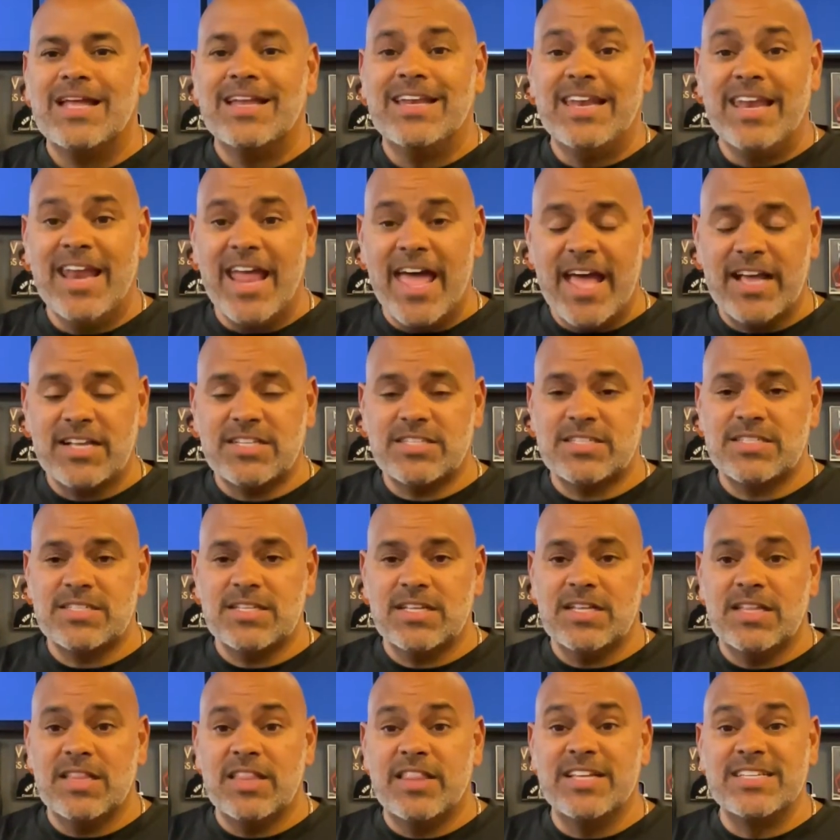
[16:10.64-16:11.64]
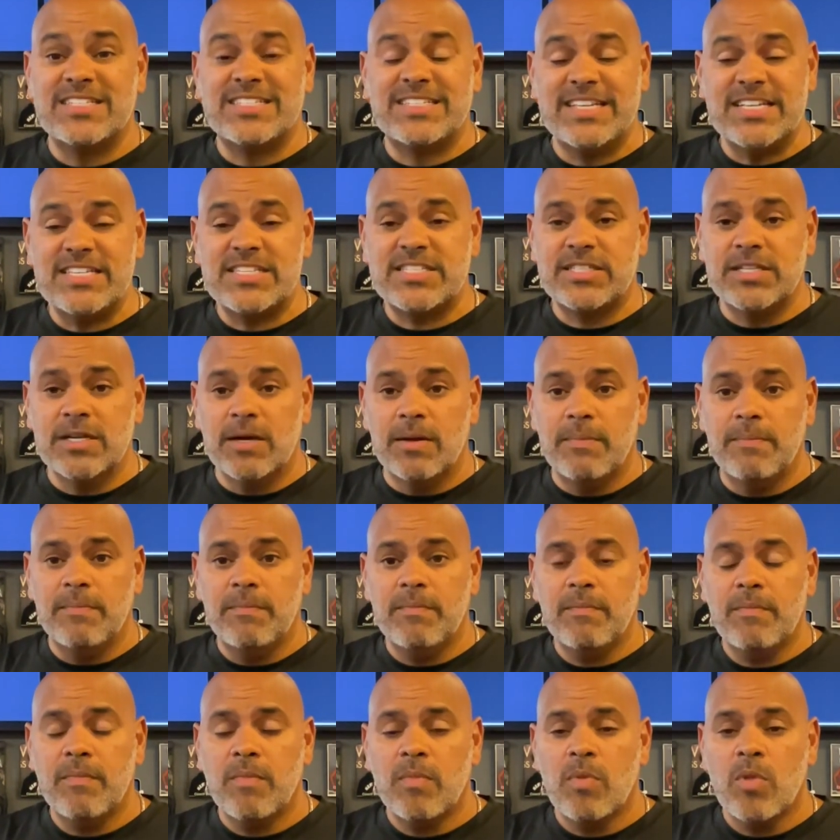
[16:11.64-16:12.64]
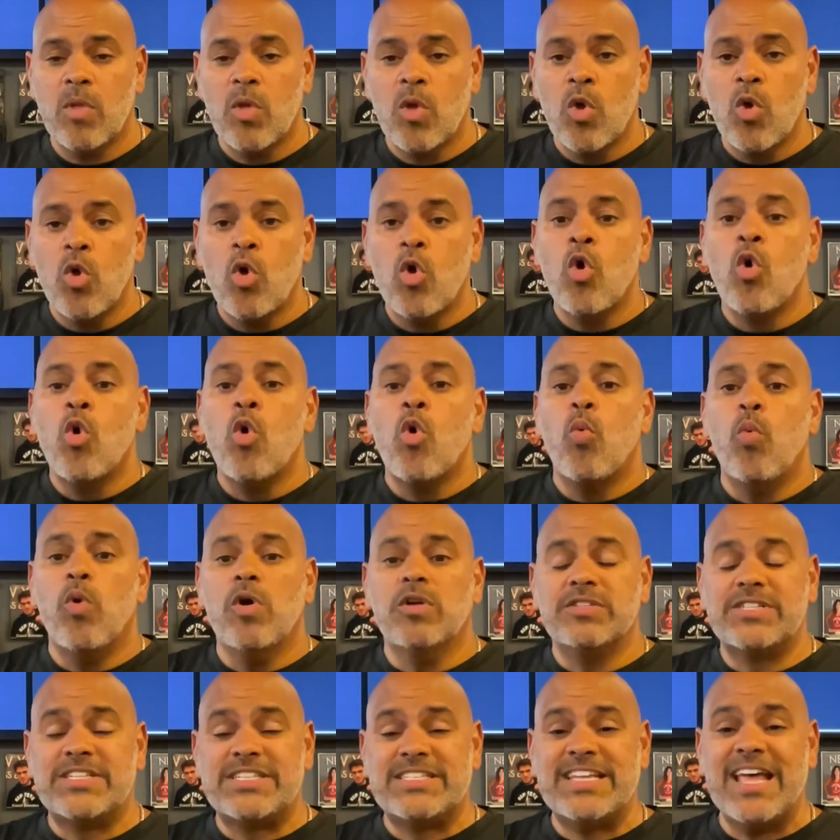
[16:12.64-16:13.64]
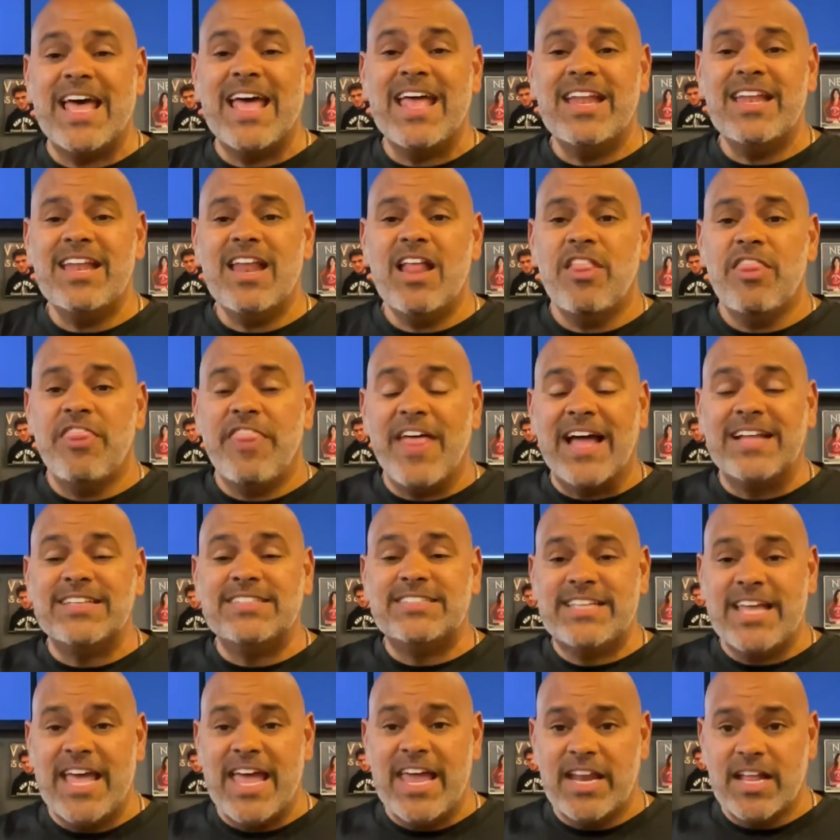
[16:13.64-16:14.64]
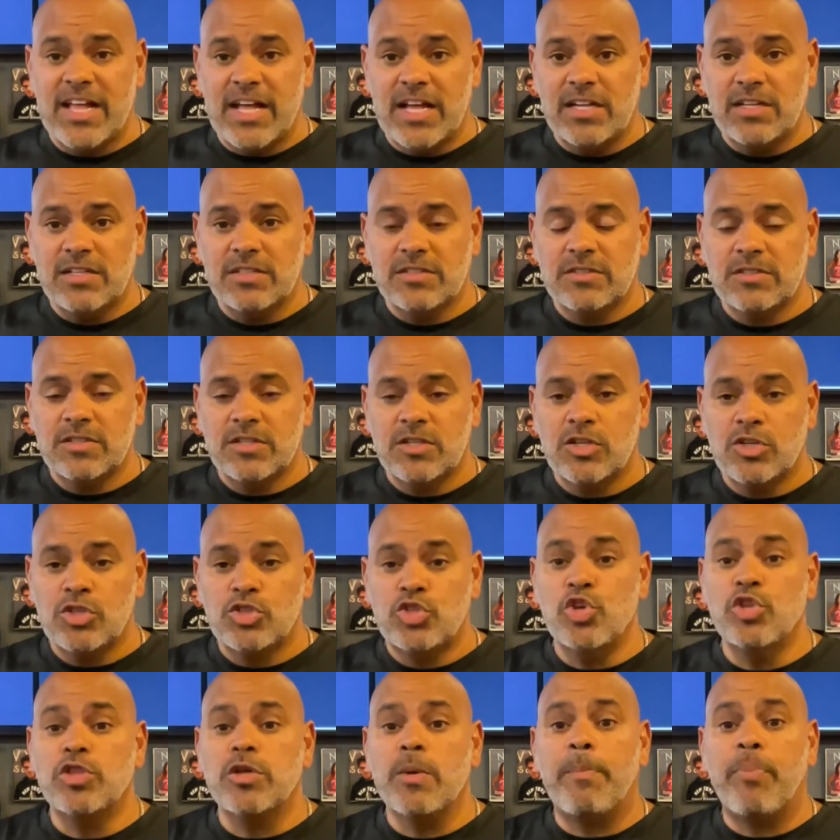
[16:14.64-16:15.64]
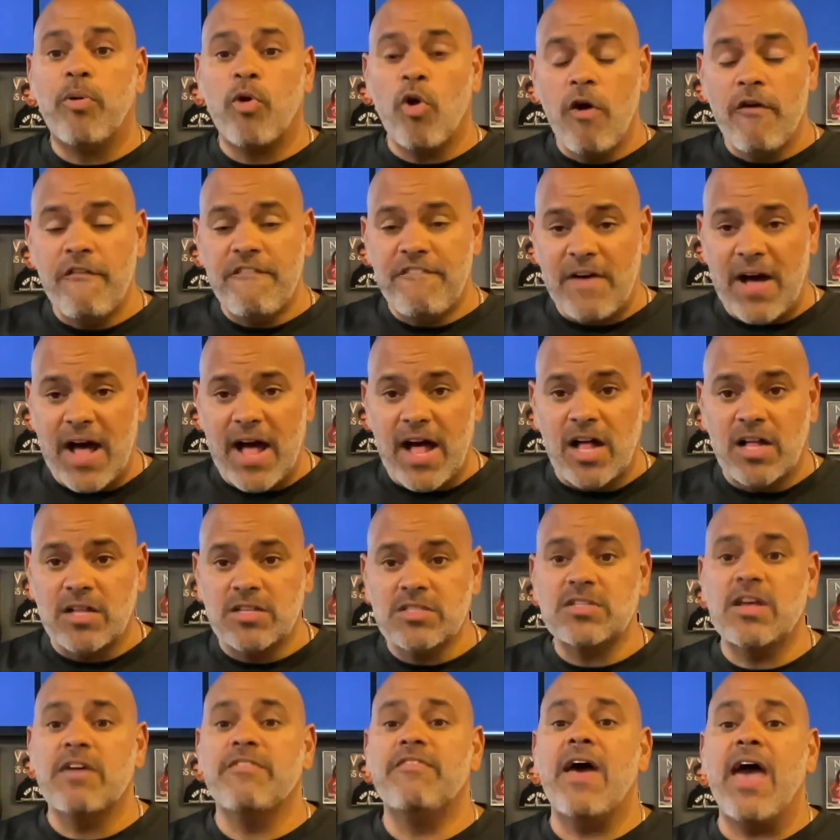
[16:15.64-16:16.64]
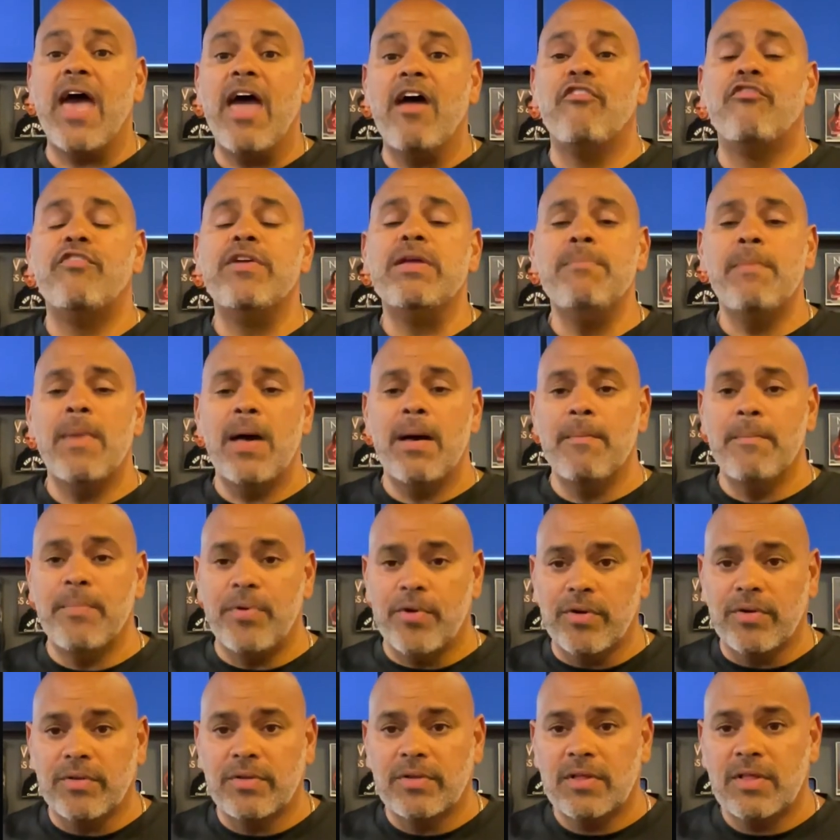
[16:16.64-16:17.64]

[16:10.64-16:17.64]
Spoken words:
Next, the system will send that data to the profiles of every member.